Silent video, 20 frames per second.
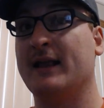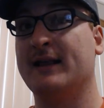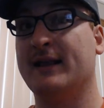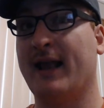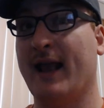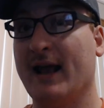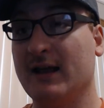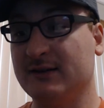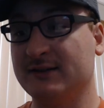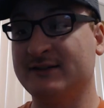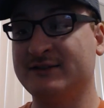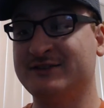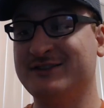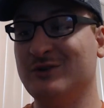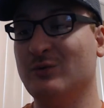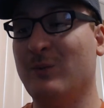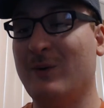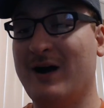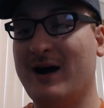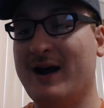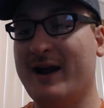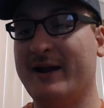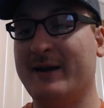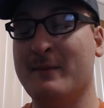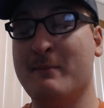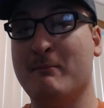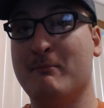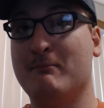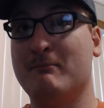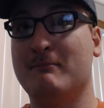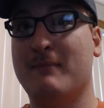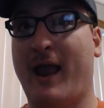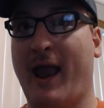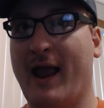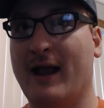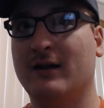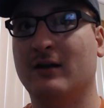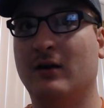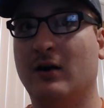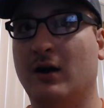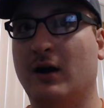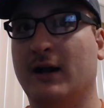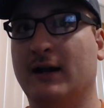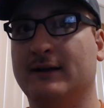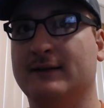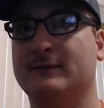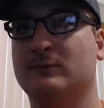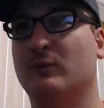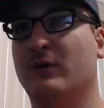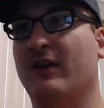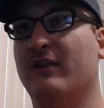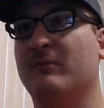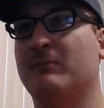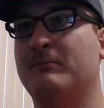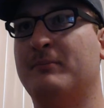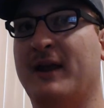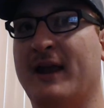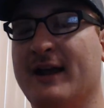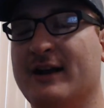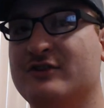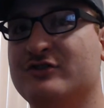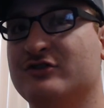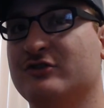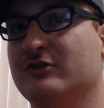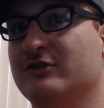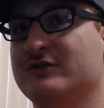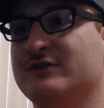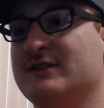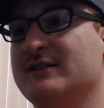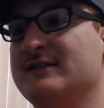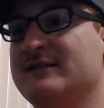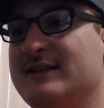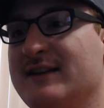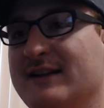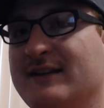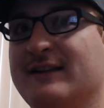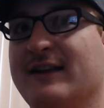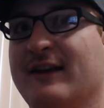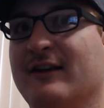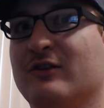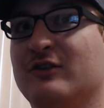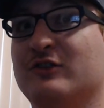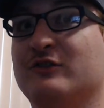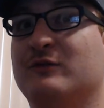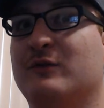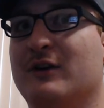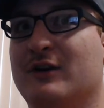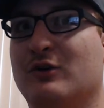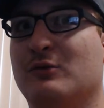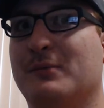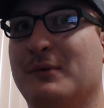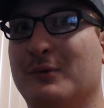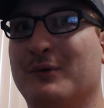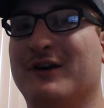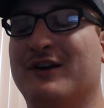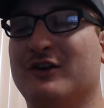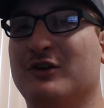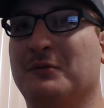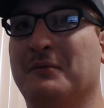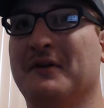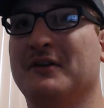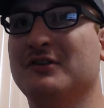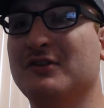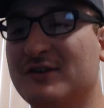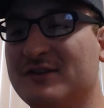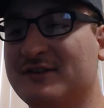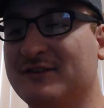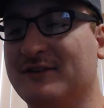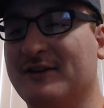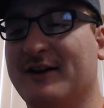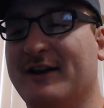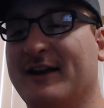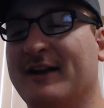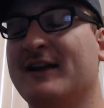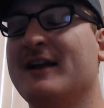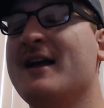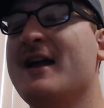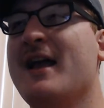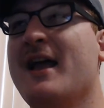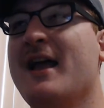galaxy-wide manhunt with pictures and details of what Obi-Wan Kenobi looks like.